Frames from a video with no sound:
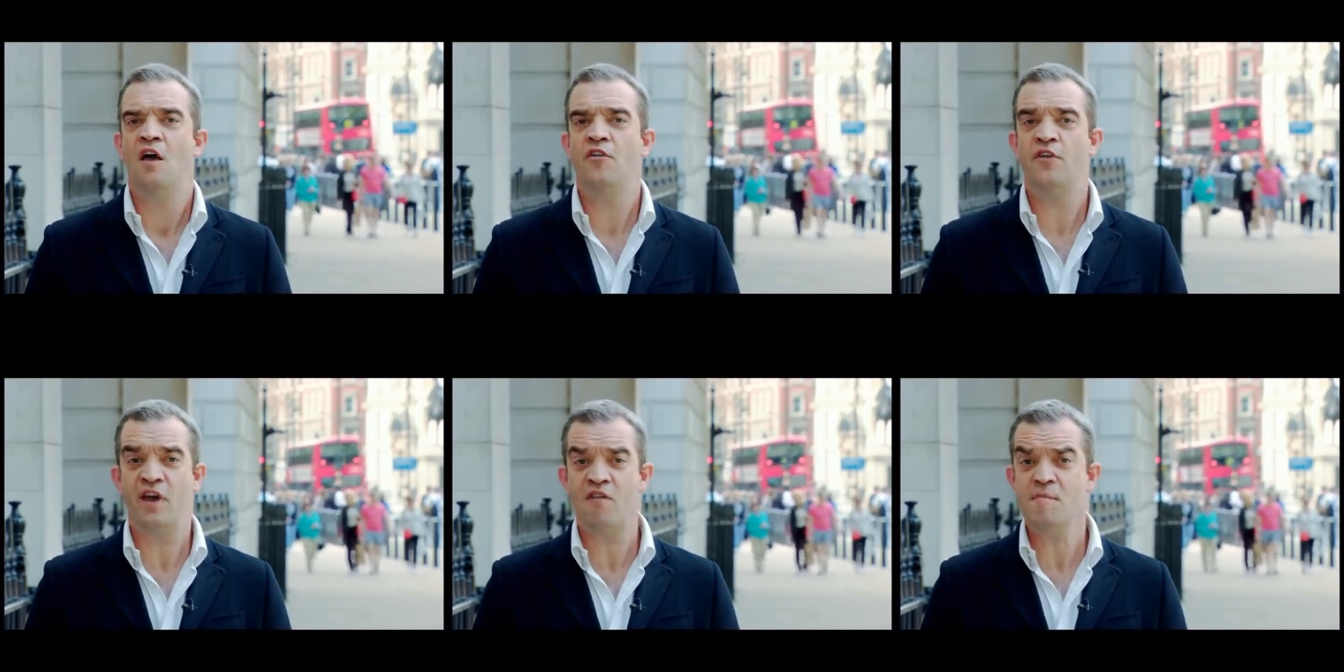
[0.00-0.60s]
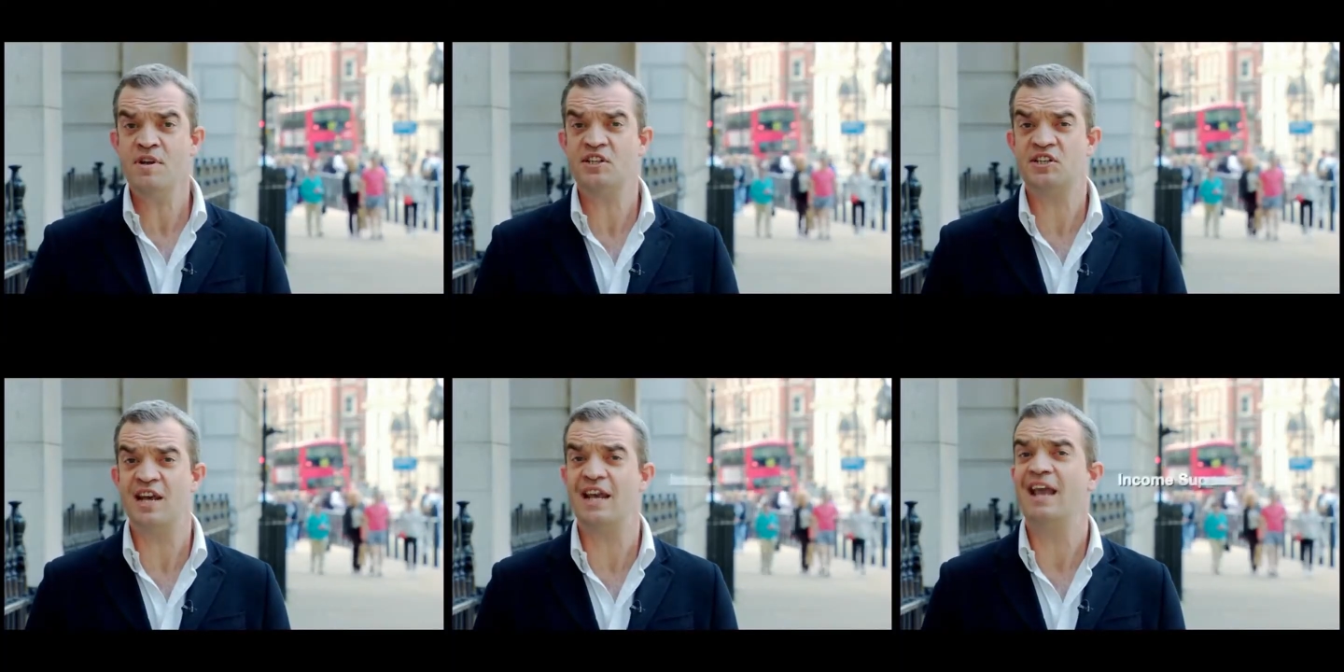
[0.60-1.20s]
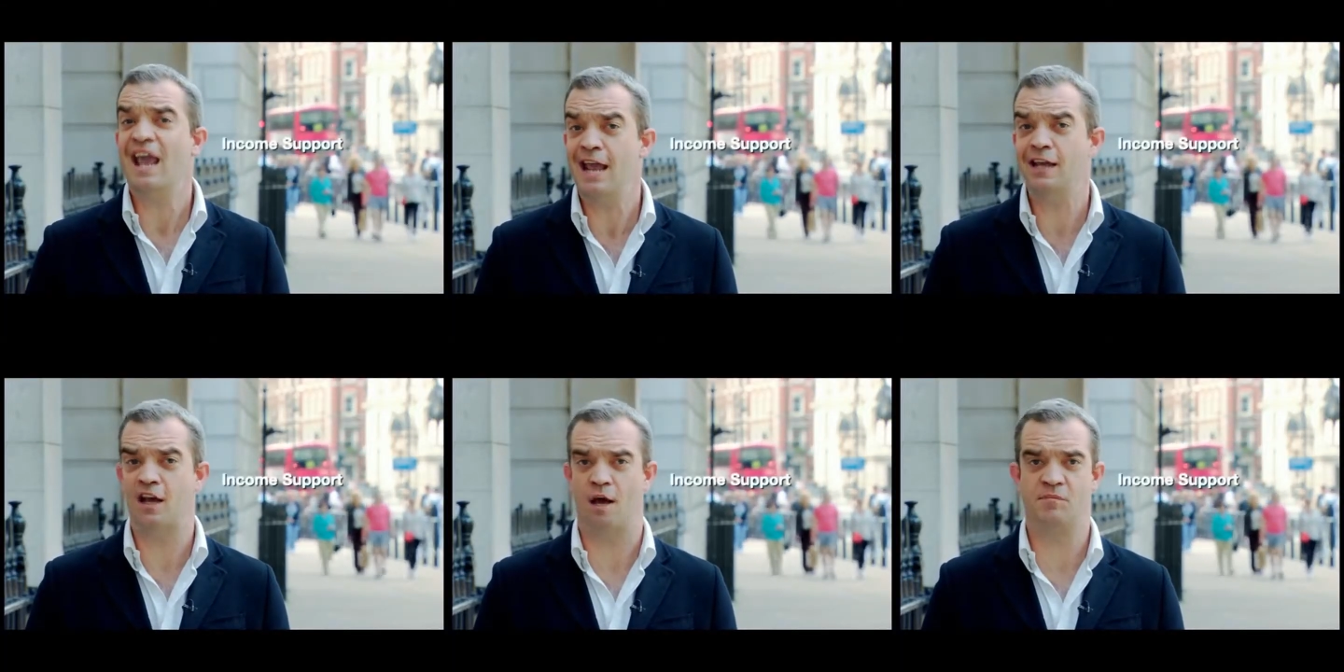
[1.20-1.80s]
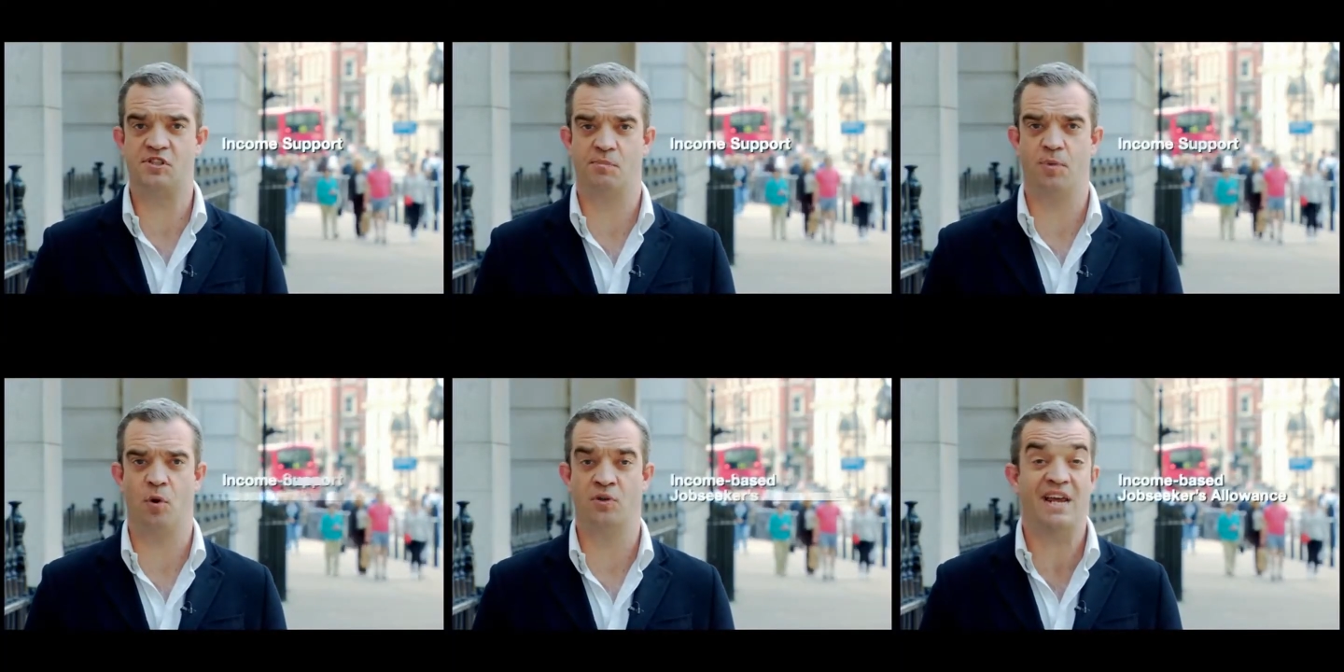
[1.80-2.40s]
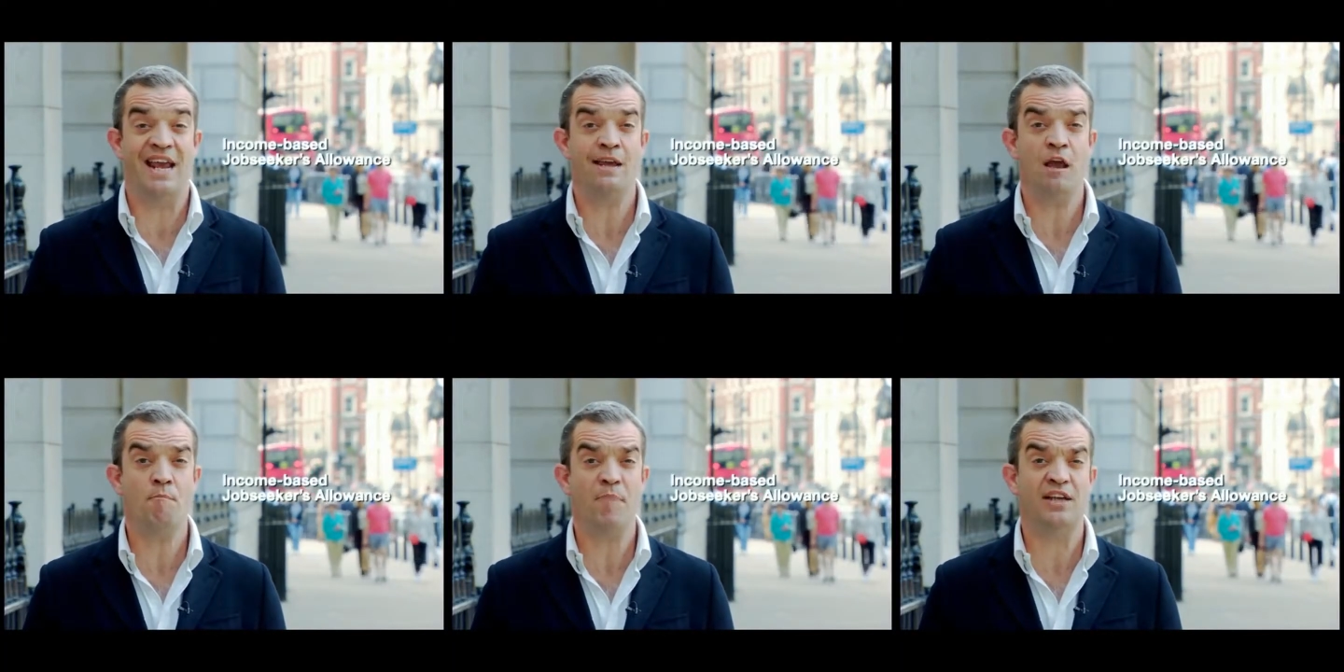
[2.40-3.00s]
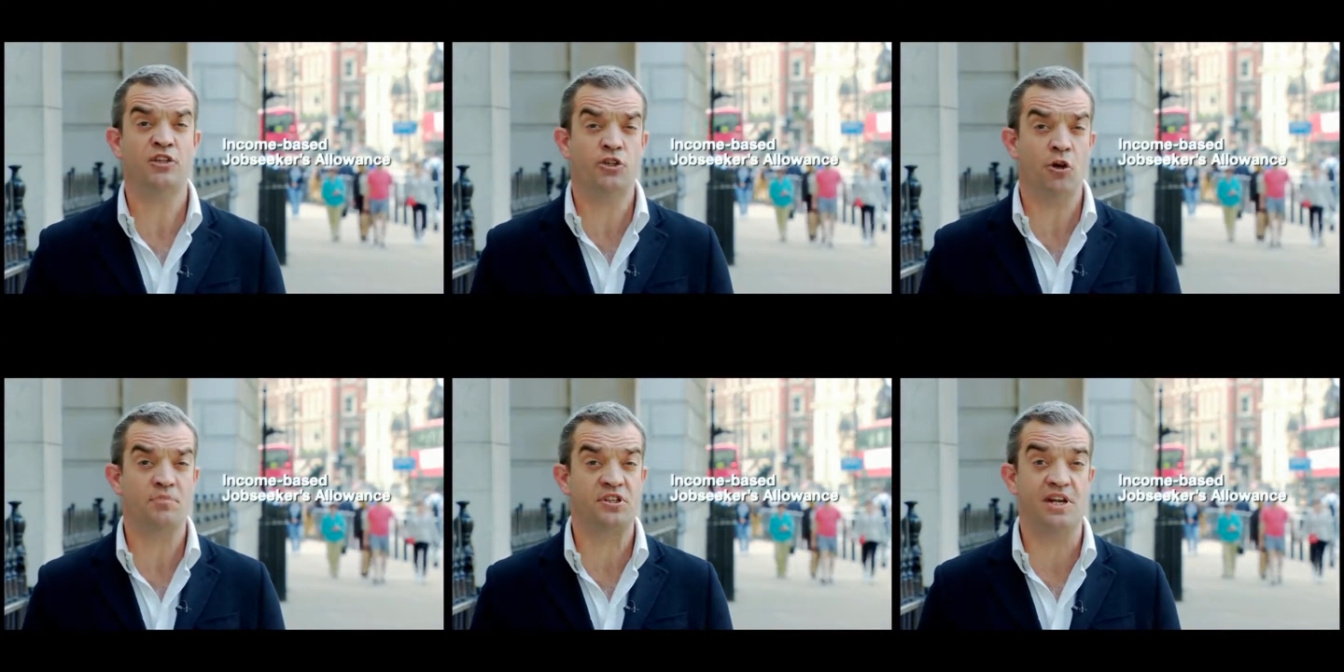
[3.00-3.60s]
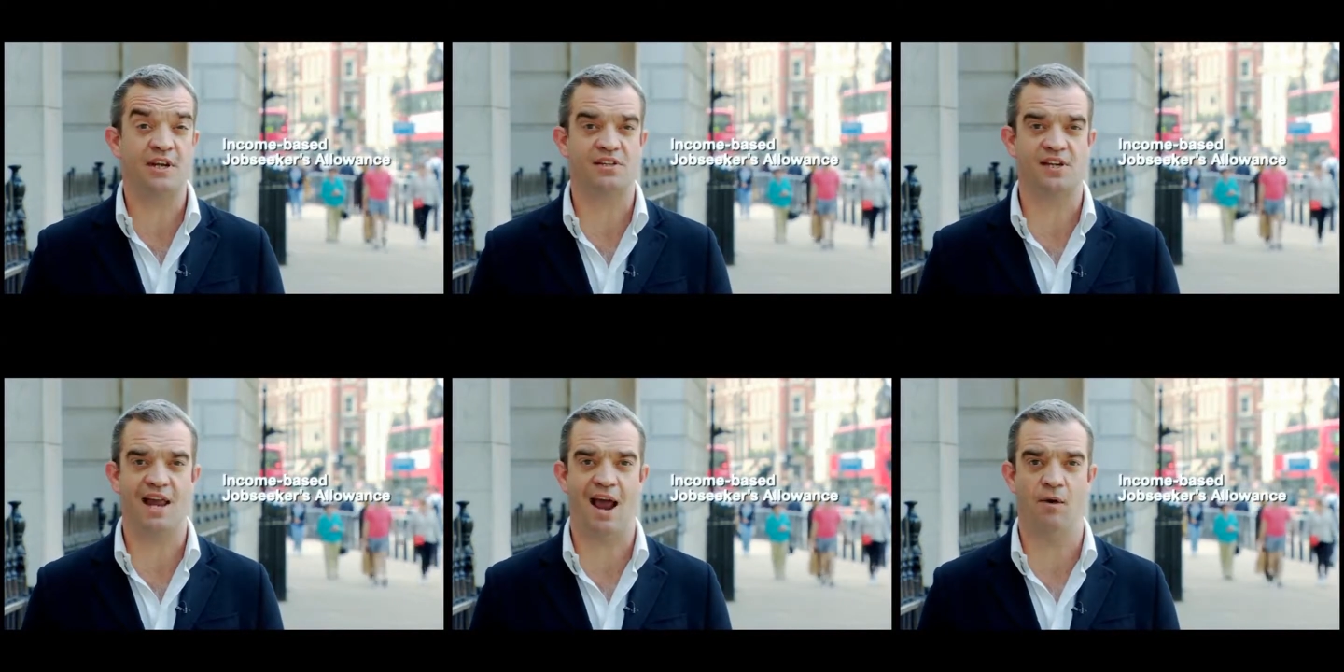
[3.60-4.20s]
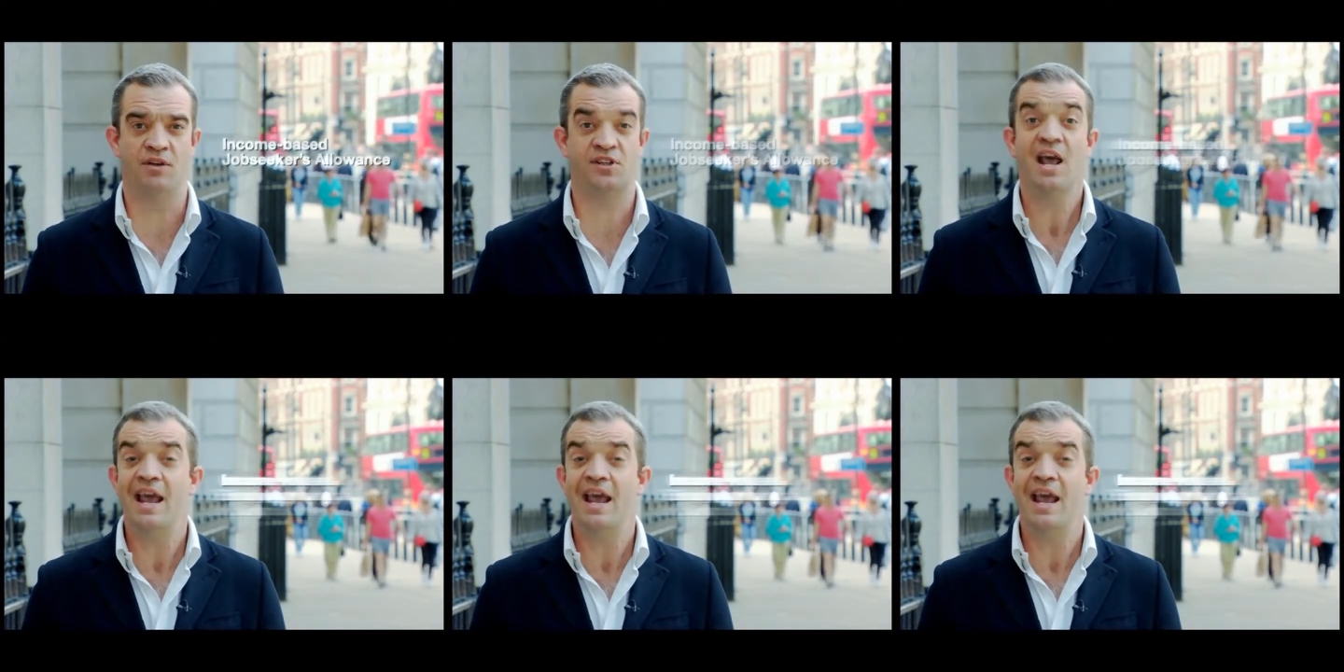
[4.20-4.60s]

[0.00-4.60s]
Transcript: The government are taking income support, income-based job seekers allowance,